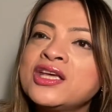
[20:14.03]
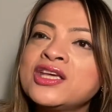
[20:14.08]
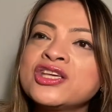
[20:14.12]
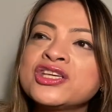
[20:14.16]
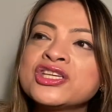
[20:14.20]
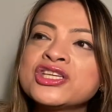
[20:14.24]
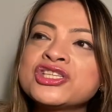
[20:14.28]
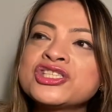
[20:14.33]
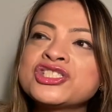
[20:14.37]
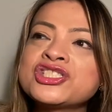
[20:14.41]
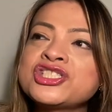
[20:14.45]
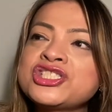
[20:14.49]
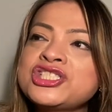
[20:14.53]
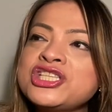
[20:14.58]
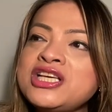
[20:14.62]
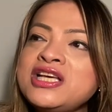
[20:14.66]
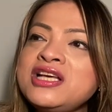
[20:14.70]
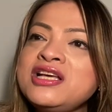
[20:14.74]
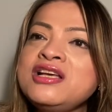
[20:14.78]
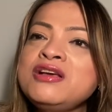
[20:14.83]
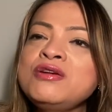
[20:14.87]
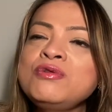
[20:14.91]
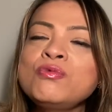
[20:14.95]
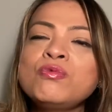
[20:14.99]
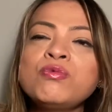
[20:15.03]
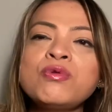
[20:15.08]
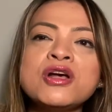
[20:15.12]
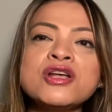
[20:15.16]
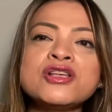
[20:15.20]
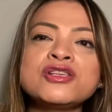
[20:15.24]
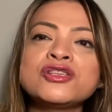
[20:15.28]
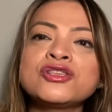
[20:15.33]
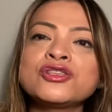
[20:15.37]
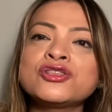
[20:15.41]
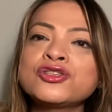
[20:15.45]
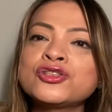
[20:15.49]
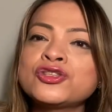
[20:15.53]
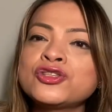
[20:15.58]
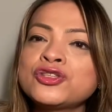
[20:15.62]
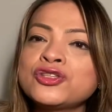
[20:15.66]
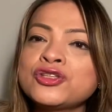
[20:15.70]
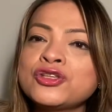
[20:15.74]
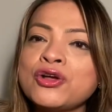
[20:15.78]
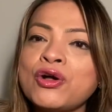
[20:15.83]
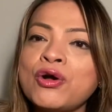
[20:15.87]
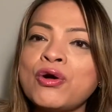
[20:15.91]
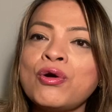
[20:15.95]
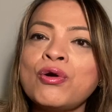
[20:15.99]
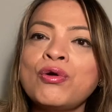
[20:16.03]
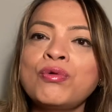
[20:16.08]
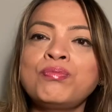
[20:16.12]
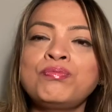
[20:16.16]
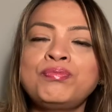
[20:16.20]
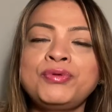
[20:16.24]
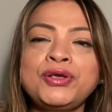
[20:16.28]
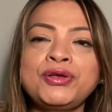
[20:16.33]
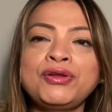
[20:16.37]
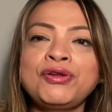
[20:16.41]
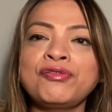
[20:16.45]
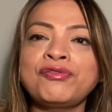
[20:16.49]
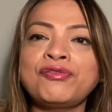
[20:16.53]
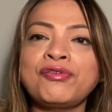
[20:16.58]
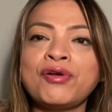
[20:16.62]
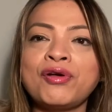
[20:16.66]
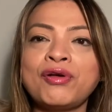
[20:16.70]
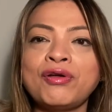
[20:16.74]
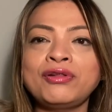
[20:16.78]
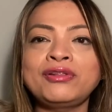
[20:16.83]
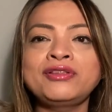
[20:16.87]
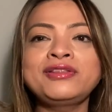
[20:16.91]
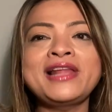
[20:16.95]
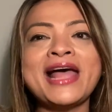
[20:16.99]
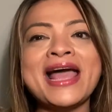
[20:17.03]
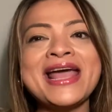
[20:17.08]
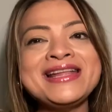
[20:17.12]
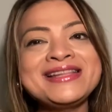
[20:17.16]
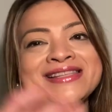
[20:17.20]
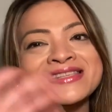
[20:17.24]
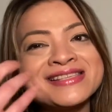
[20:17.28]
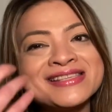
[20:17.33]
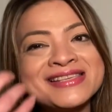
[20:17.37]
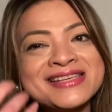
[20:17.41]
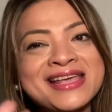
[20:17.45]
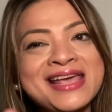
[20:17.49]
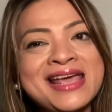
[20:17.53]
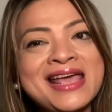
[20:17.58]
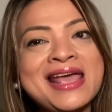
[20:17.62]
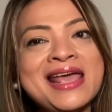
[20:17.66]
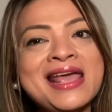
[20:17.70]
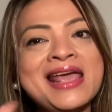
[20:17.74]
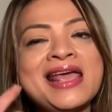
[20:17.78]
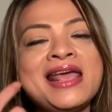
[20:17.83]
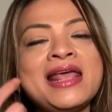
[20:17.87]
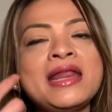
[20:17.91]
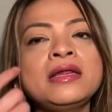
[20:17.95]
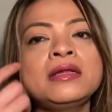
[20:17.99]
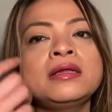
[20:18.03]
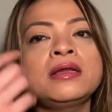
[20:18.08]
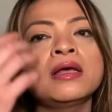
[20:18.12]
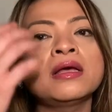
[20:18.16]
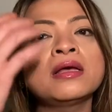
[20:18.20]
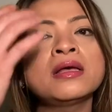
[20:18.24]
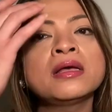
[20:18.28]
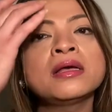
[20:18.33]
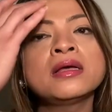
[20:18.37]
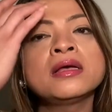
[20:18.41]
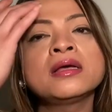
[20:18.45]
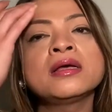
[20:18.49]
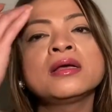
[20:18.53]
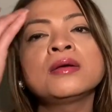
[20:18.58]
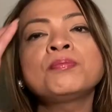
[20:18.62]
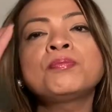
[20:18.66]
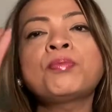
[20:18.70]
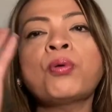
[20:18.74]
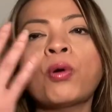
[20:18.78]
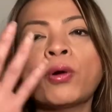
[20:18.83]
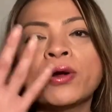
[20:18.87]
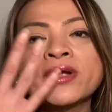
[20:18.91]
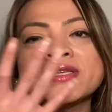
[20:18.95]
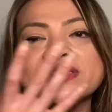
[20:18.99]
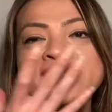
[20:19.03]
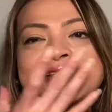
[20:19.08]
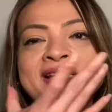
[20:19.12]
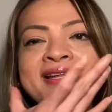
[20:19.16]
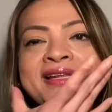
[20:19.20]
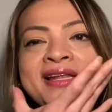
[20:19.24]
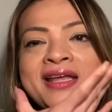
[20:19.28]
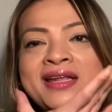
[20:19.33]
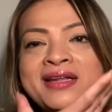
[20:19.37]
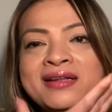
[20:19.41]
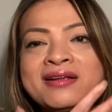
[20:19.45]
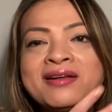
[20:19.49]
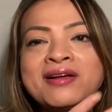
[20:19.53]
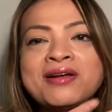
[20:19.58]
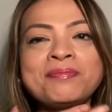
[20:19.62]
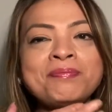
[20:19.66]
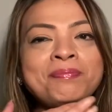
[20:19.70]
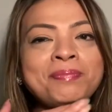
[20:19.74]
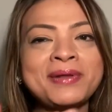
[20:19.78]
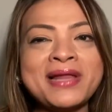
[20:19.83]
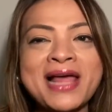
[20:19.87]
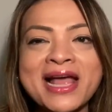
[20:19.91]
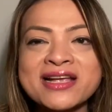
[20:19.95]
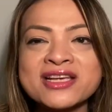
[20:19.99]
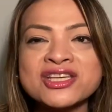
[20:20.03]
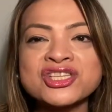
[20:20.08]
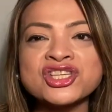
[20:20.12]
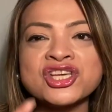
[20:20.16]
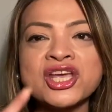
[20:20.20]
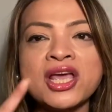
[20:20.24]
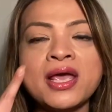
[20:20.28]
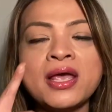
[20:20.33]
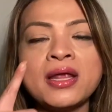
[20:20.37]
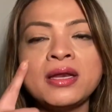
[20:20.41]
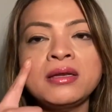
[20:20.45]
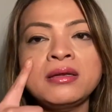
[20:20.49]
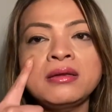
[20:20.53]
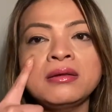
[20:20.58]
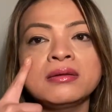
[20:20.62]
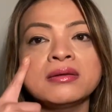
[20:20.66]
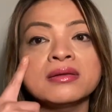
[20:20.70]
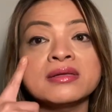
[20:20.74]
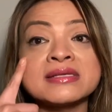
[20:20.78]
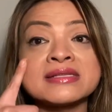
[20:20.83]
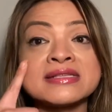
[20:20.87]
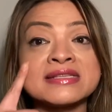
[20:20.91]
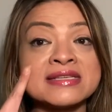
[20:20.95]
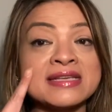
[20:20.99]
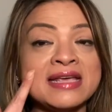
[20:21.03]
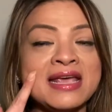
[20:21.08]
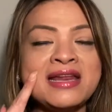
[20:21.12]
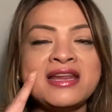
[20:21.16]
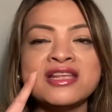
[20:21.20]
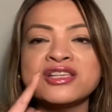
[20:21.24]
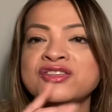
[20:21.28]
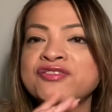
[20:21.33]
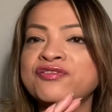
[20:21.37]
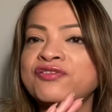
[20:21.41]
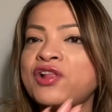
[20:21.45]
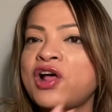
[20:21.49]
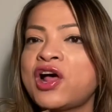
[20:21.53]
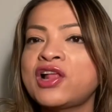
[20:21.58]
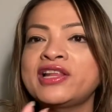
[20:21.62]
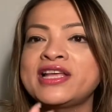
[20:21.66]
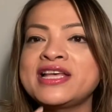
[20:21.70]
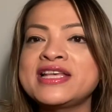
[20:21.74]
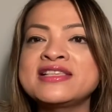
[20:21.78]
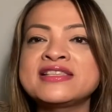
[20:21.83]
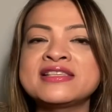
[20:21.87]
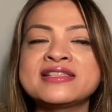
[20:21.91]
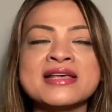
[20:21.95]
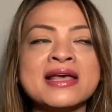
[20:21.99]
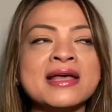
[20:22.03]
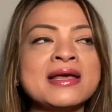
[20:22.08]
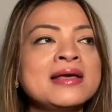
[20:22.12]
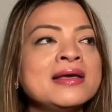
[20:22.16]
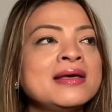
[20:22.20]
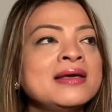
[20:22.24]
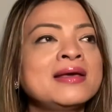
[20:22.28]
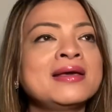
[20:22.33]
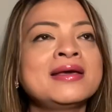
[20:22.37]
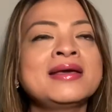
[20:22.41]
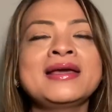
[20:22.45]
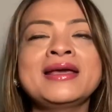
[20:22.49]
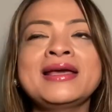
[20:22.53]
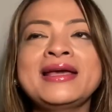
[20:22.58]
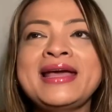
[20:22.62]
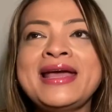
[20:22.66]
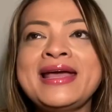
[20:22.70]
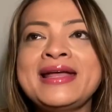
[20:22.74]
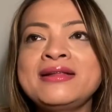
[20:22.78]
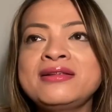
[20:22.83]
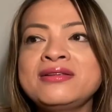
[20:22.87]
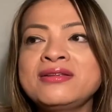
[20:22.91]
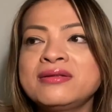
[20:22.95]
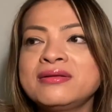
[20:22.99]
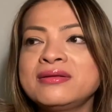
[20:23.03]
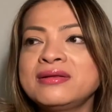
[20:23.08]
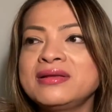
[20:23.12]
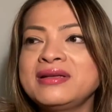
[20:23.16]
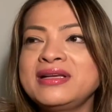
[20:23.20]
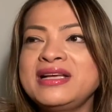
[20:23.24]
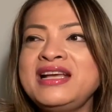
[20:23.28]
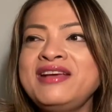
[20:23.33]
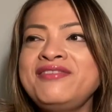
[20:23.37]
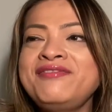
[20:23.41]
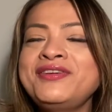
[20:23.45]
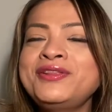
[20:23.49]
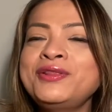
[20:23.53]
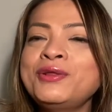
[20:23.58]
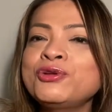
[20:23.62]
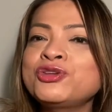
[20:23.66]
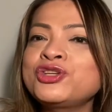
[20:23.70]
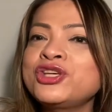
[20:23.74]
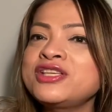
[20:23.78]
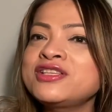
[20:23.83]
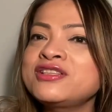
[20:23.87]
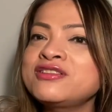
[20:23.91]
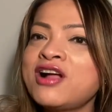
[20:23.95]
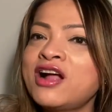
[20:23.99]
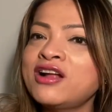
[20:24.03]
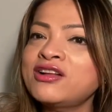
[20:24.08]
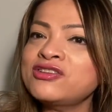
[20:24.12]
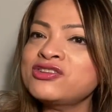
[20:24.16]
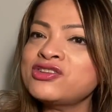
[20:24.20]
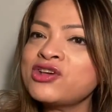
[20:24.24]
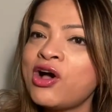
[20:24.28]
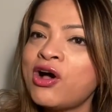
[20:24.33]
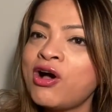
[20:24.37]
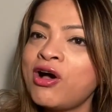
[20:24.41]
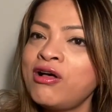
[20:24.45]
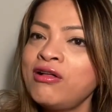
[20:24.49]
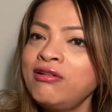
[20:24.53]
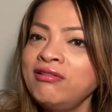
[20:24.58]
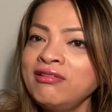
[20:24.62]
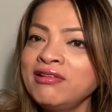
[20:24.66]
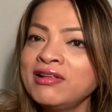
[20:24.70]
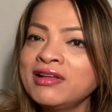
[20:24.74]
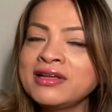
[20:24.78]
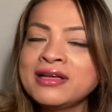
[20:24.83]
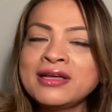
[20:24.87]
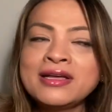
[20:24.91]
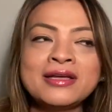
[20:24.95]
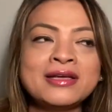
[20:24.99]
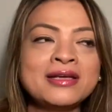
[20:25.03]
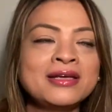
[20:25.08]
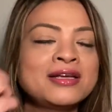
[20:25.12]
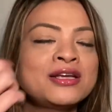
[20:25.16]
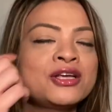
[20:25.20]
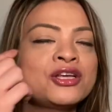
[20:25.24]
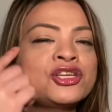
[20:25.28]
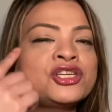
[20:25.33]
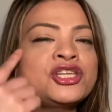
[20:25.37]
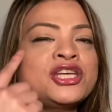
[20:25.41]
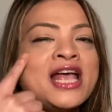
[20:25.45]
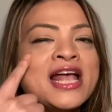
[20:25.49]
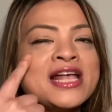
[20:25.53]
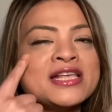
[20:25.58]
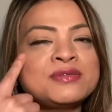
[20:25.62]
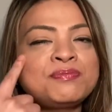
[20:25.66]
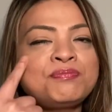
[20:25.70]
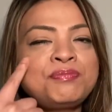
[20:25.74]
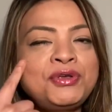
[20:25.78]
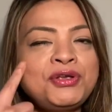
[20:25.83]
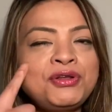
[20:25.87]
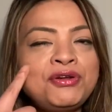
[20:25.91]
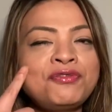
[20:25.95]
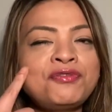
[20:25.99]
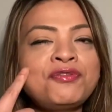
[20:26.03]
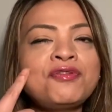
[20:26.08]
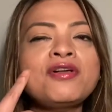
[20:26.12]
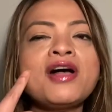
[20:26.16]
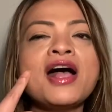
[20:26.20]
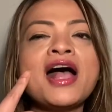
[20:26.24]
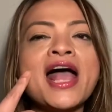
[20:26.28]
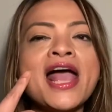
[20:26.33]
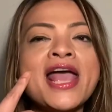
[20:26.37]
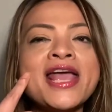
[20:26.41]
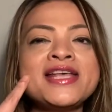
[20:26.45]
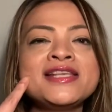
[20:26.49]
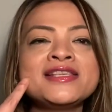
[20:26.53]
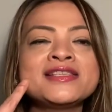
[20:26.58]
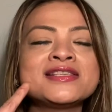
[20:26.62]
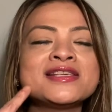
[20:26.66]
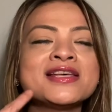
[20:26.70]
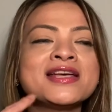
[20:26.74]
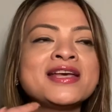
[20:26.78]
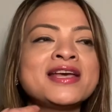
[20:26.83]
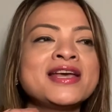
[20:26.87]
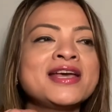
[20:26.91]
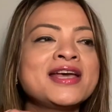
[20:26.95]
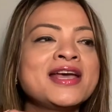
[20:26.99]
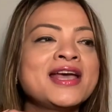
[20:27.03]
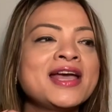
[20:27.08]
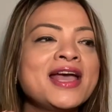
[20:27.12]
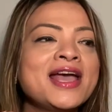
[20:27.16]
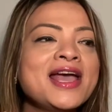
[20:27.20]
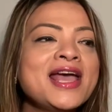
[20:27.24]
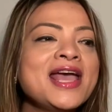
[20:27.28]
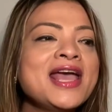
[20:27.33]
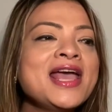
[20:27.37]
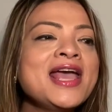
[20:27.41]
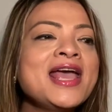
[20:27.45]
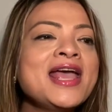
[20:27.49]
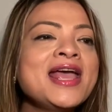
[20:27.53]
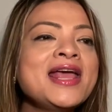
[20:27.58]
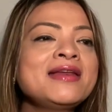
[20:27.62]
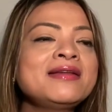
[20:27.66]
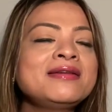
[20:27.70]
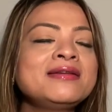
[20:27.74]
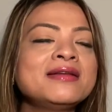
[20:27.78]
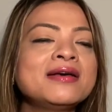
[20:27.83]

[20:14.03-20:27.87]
she was so beautiful, light skin, porcelain complexion, skin is flawless. And even though she's not tall, she has beautiful eyes and